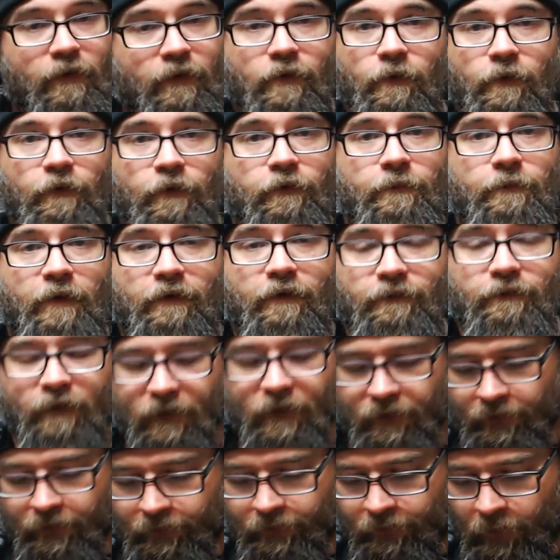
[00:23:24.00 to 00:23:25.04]
of course,
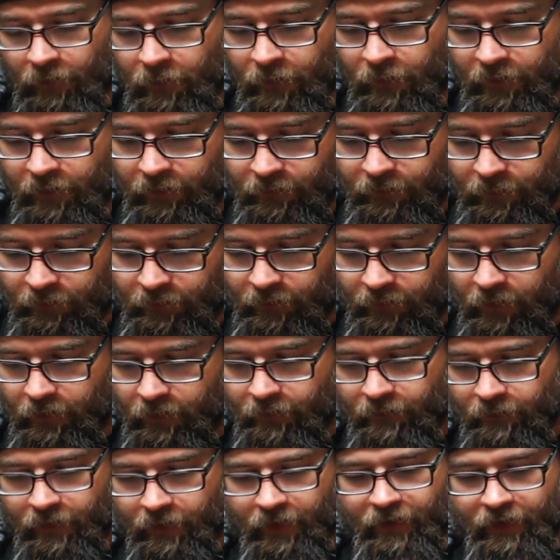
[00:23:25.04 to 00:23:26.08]
McFarlane Toys was all
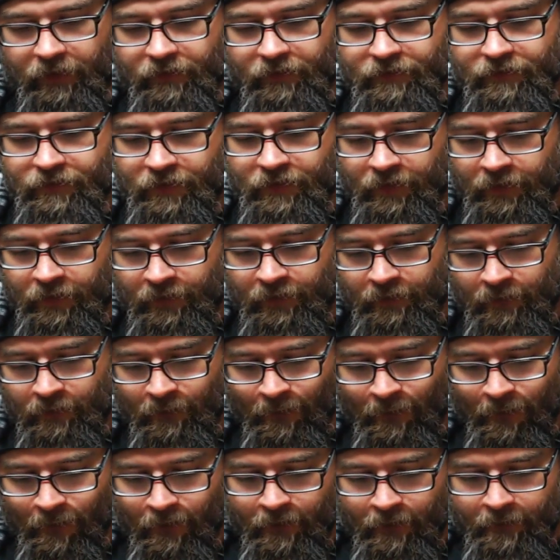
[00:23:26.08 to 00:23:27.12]
the rage,
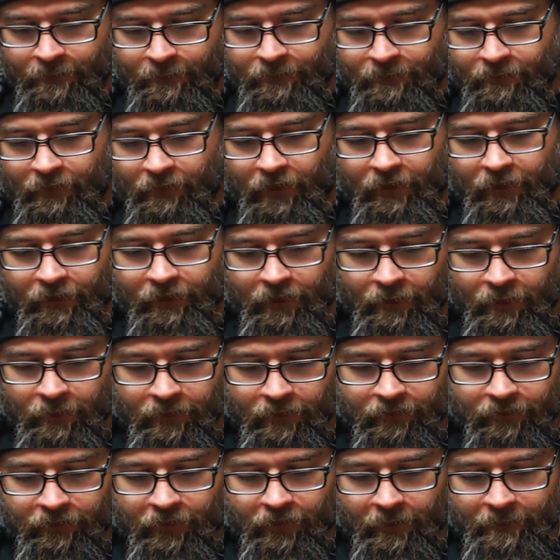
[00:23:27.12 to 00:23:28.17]
and there
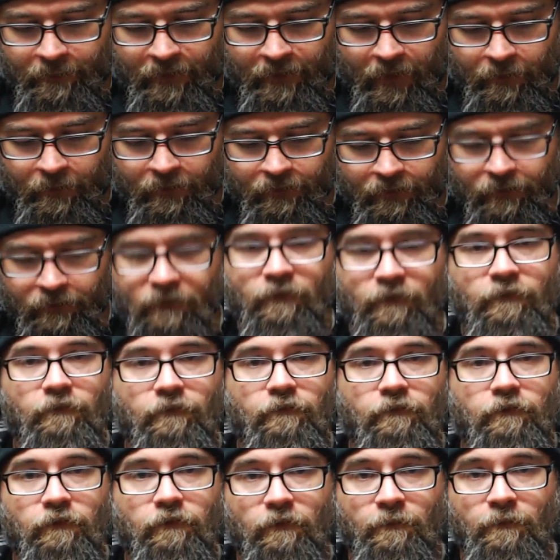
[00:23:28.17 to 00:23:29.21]
were some that were
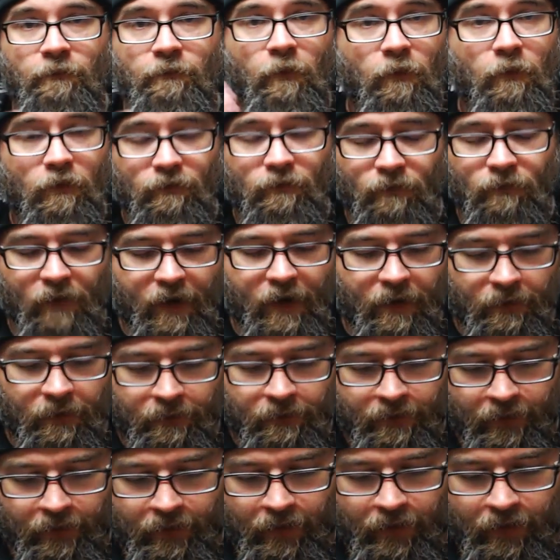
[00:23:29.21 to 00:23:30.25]
more
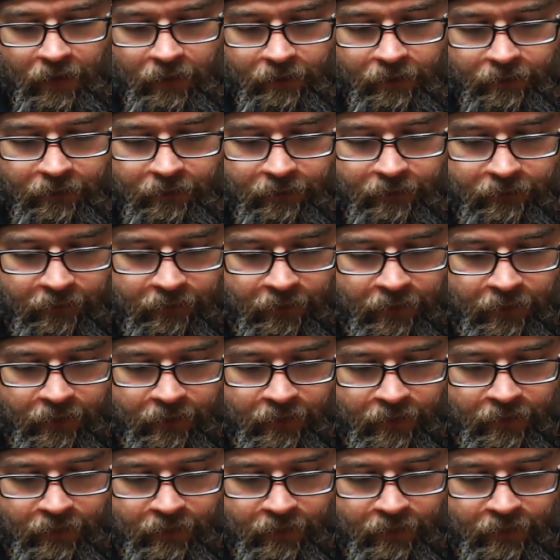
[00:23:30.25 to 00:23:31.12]
rare than others.